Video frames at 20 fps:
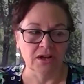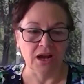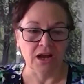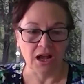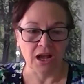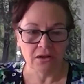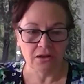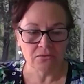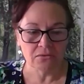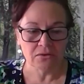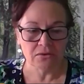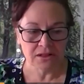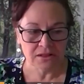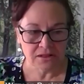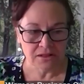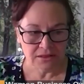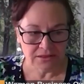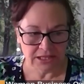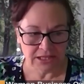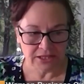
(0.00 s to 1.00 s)
I will
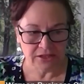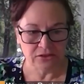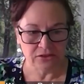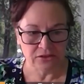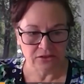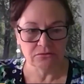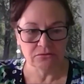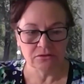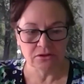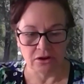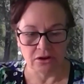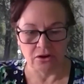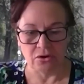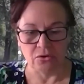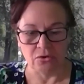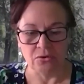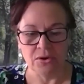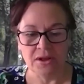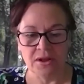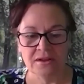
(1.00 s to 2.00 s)
let you
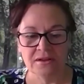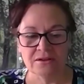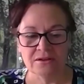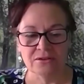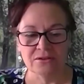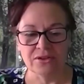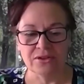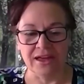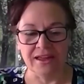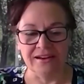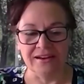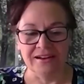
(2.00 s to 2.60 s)
know that